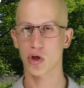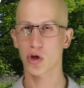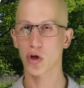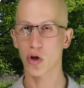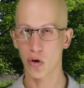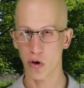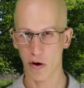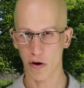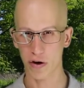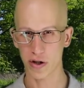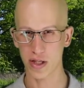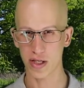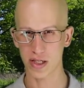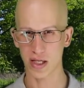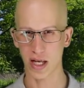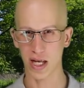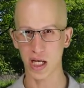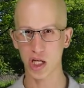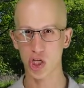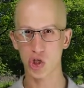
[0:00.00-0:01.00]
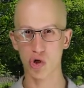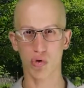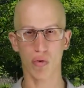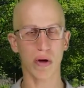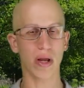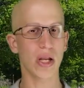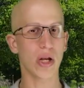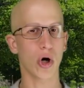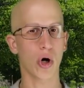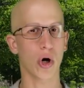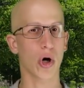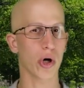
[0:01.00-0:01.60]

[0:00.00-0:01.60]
So you heard the saying, train